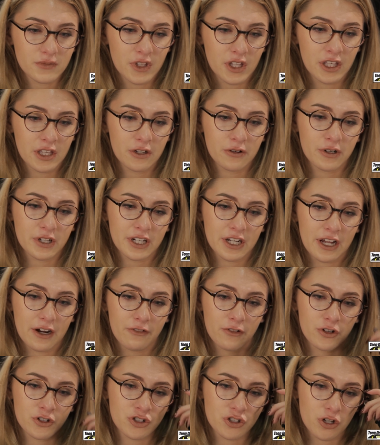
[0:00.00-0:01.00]
He would
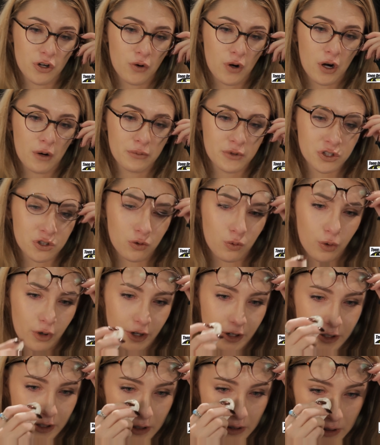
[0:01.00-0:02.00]
never show up to
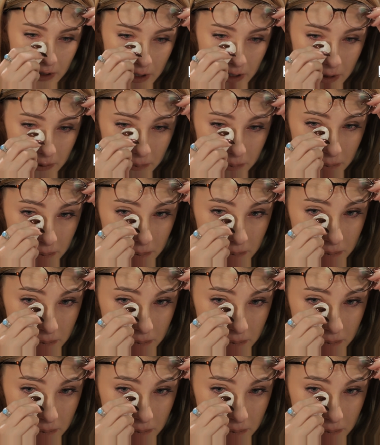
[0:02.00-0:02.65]
work again.